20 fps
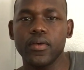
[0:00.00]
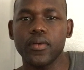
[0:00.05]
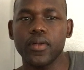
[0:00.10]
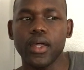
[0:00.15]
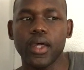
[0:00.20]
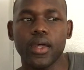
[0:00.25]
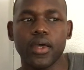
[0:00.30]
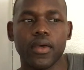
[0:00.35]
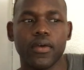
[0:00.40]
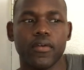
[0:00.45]

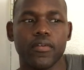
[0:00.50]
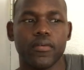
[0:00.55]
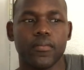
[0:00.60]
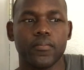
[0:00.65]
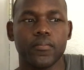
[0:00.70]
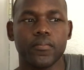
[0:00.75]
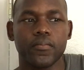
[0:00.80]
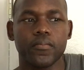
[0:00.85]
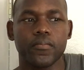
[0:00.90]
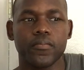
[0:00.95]

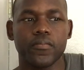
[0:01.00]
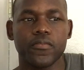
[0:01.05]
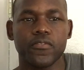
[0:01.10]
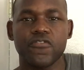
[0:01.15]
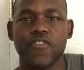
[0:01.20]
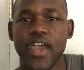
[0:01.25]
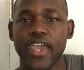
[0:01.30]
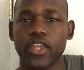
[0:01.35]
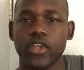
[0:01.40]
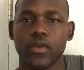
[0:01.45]

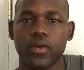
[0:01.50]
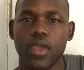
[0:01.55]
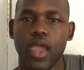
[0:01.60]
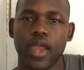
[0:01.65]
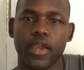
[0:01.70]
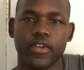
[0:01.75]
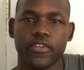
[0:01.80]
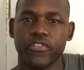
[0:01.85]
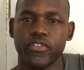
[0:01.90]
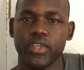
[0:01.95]
fight
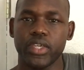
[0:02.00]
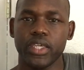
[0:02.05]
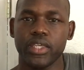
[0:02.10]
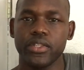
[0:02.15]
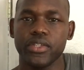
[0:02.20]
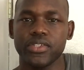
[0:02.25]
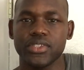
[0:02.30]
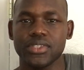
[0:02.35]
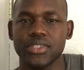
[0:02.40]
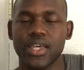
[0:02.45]
choreography.
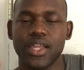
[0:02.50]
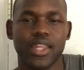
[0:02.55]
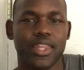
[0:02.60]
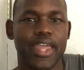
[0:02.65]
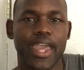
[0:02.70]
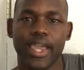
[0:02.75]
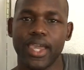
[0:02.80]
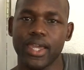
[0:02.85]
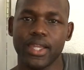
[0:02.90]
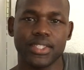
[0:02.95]
There's none of
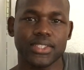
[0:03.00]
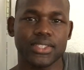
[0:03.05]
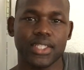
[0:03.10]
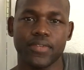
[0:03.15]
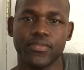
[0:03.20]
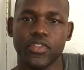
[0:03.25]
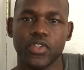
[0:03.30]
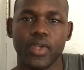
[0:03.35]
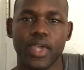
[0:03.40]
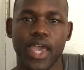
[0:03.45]
that kind of stuff.
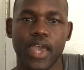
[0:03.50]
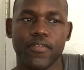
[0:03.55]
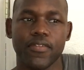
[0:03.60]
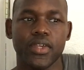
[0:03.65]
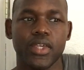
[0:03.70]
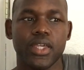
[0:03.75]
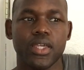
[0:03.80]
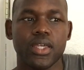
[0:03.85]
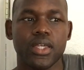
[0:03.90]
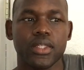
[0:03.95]
You have
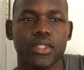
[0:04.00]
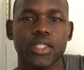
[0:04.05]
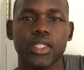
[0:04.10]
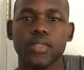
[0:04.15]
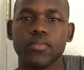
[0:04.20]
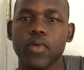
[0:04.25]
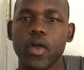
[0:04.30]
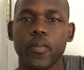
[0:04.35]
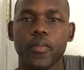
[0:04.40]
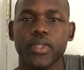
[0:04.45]
little
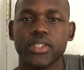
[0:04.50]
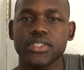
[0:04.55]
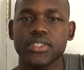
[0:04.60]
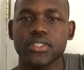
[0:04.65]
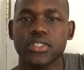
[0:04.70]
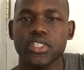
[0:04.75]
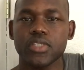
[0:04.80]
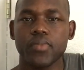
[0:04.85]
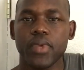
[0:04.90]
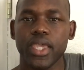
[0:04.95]
moments.
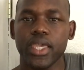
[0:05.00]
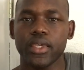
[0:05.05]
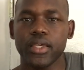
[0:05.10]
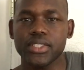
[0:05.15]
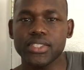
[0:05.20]
She may